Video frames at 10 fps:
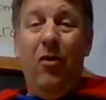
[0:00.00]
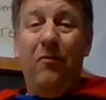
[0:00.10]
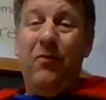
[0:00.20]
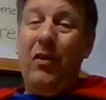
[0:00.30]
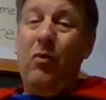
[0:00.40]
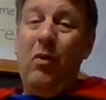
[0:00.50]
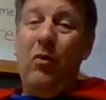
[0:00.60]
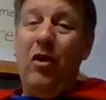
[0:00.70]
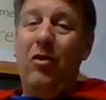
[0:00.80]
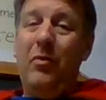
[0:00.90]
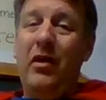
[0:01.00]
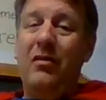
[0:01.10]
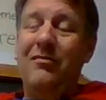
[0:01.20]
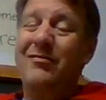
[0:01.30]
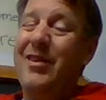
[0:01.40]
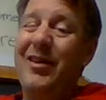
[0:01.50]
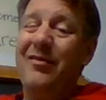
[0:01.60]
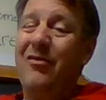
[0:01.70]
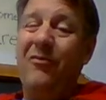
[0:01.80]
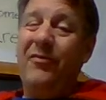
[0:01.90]
Hopefully we will, but I
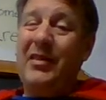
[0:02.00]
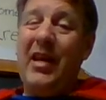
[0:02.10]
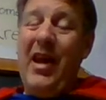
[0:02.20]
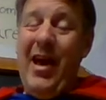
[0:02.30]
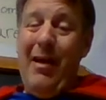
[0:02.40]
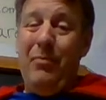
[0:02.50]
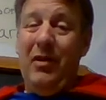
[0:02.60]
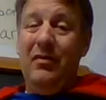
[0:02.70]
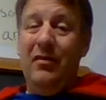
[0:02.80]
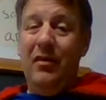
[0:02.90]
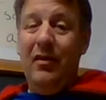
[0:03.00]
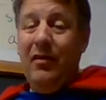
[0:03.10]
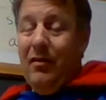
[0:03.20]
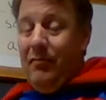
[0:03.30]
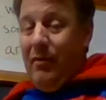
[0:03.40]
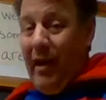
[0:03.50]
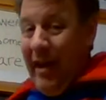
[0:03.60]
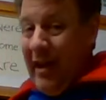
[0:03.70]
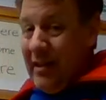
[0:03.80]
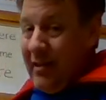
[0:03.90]
don't know if it's going to happen. But
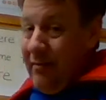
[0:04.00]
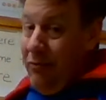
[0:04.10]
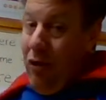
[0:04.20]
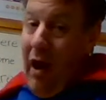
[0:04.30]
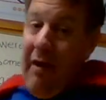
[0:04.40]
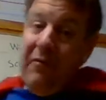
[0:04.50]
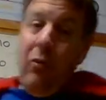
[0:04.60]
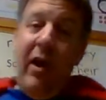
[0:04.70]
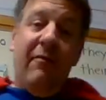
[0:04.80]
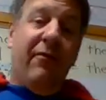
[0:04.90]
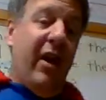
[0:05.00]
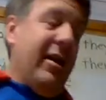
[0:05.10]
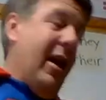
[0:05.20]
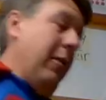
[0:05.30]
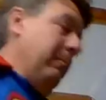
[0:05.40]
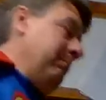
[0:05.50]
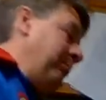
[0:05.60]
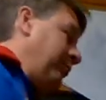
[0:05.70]
I guess we'll have to wait and find out.